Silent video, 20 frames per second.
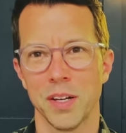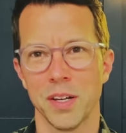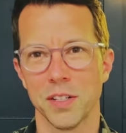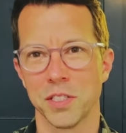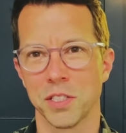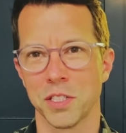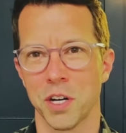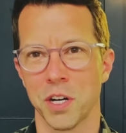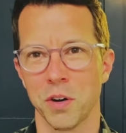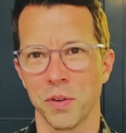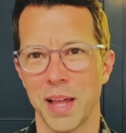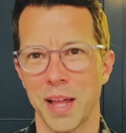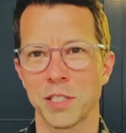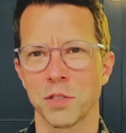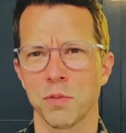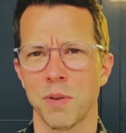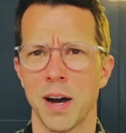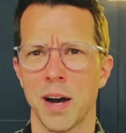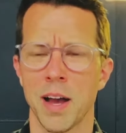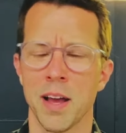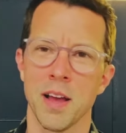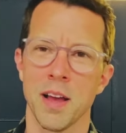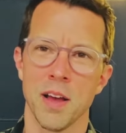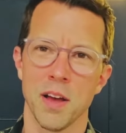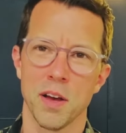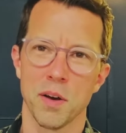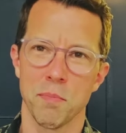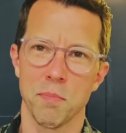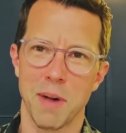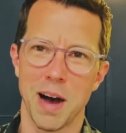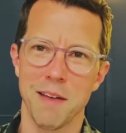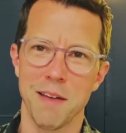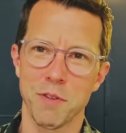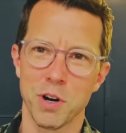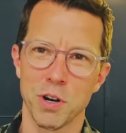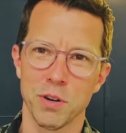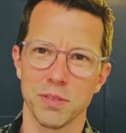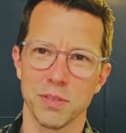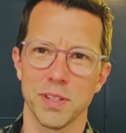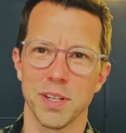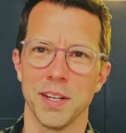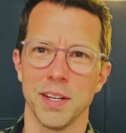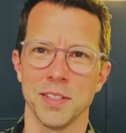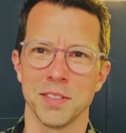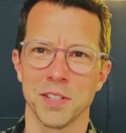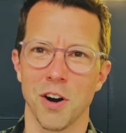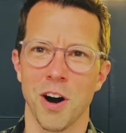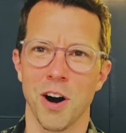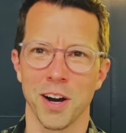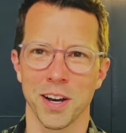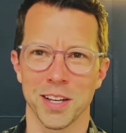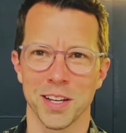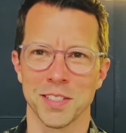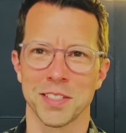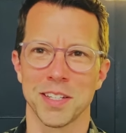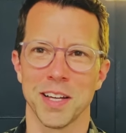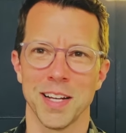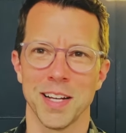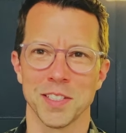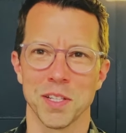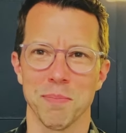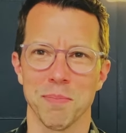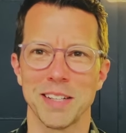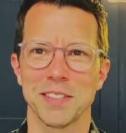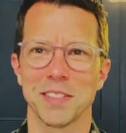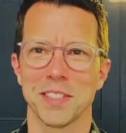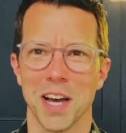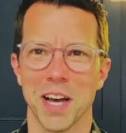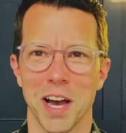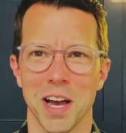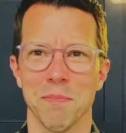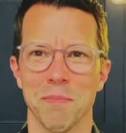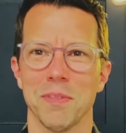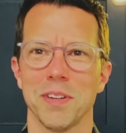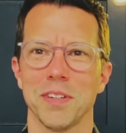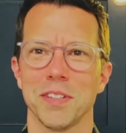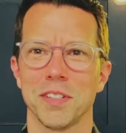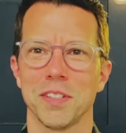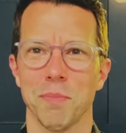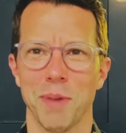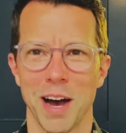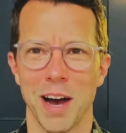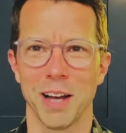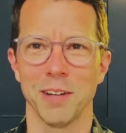So that's why my vote is August as the best time to buy.